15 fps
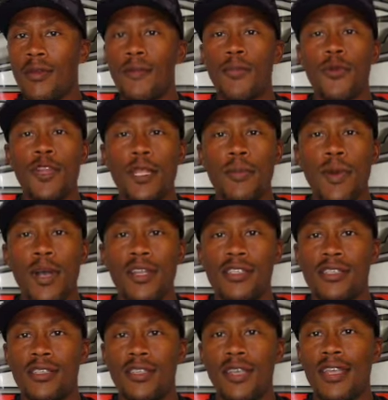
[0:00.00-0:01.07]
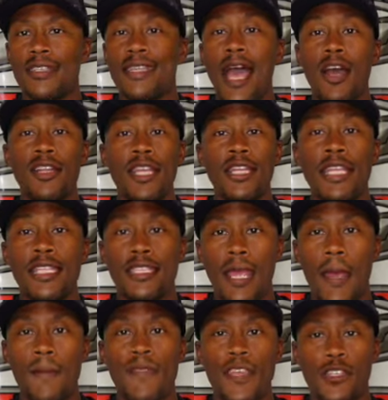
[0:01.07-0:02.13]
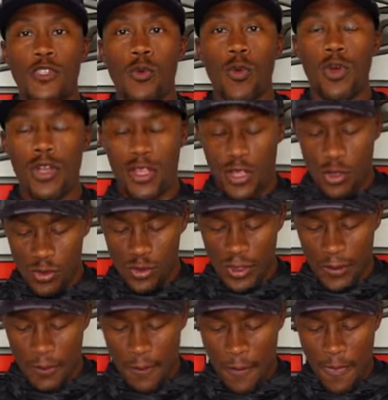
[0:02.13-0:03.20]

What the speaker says: pretty much down any depth that you want to use it.